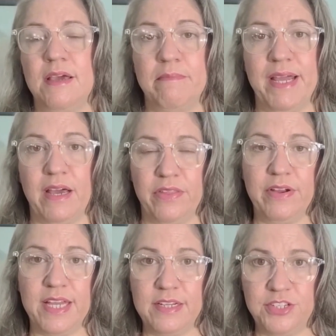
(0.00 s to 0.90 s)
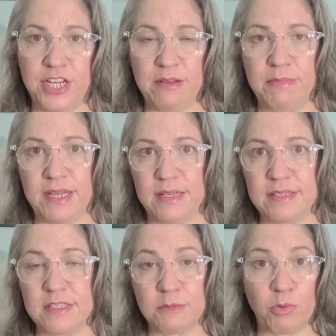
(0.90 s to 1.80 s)
My other hidden gem is
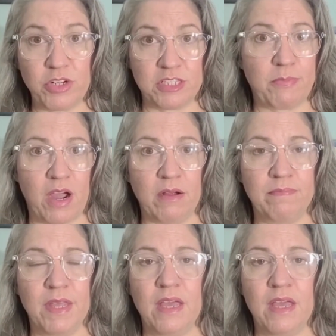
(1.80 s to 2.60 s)
the sports bar.